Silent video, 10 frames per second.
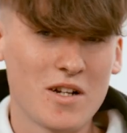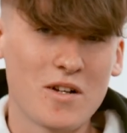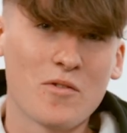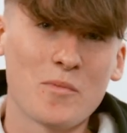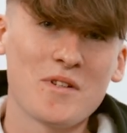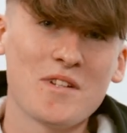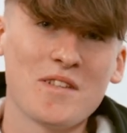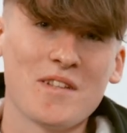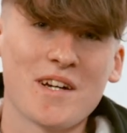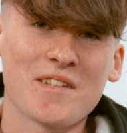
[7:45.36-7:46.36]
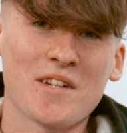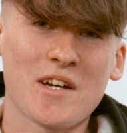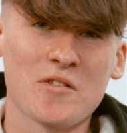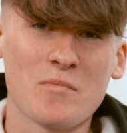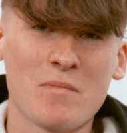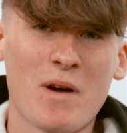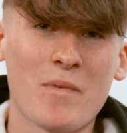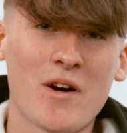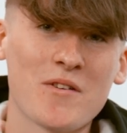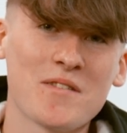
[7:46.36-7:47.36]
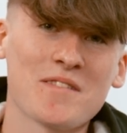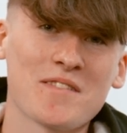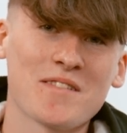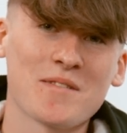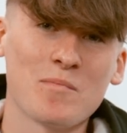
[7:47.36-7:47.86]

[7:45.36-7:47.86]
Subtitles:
For me, the answer has to be my parents.